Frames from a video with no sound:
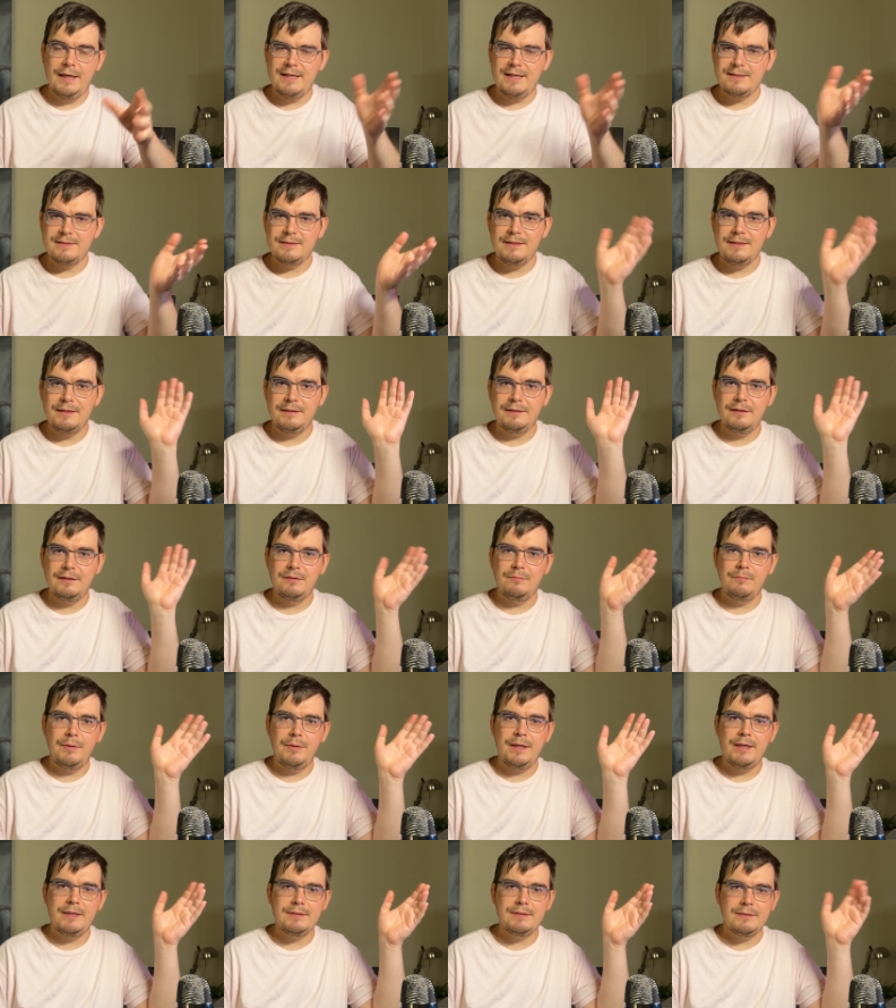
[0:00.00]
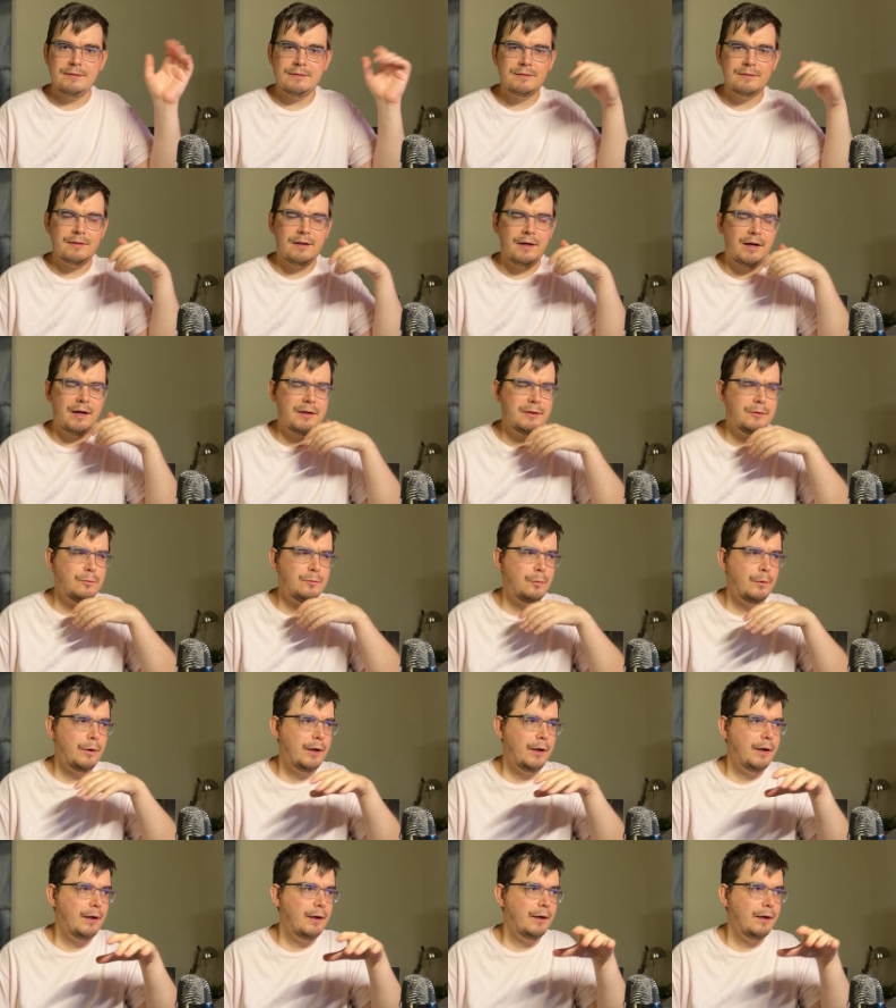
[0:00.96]
as needed basis right
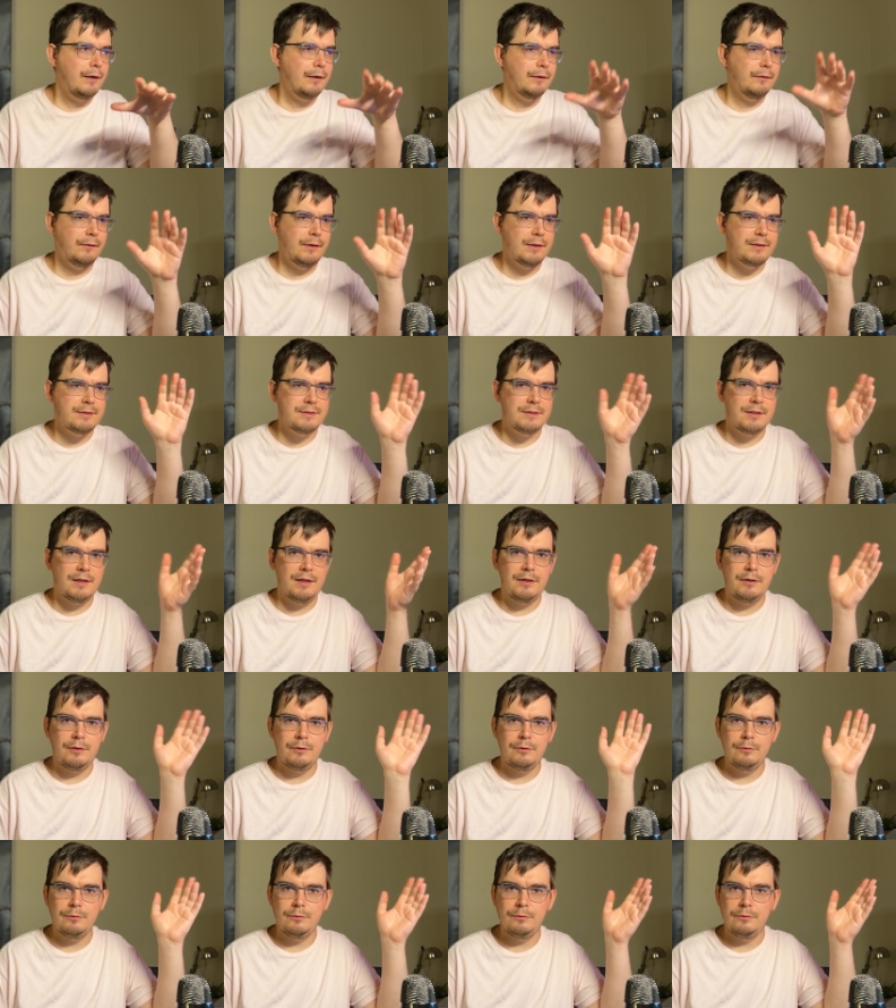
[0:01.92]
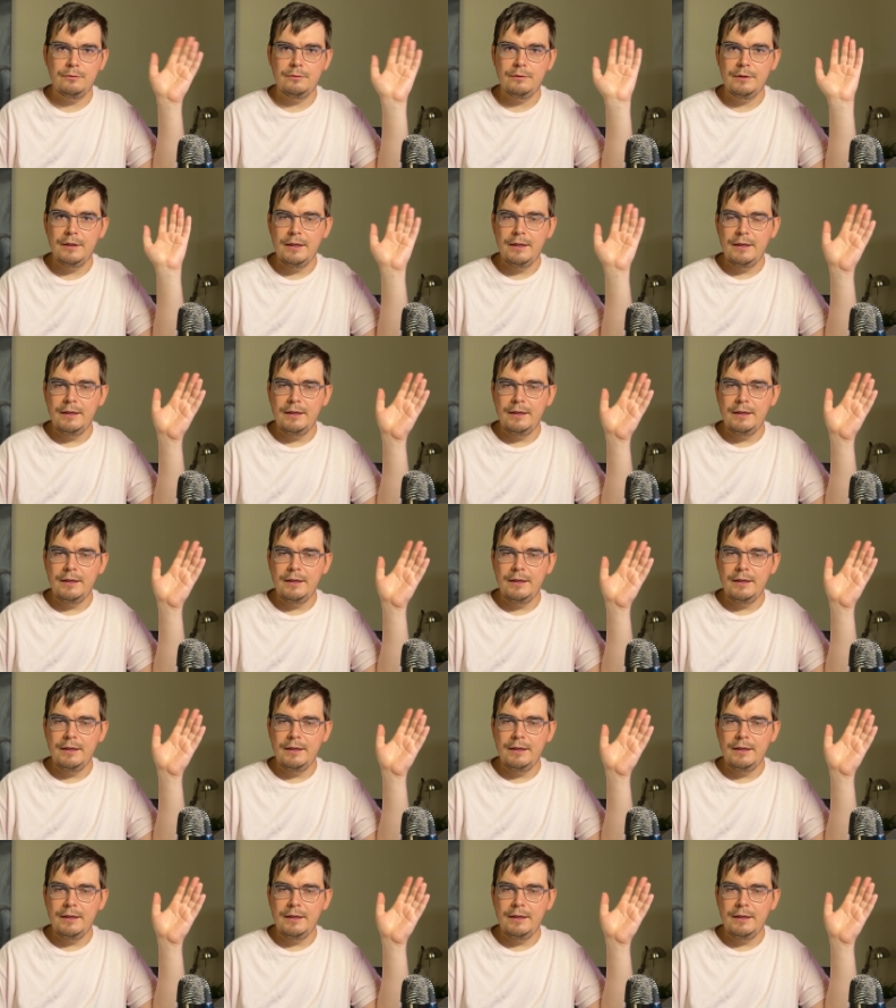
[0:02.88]
where let's say you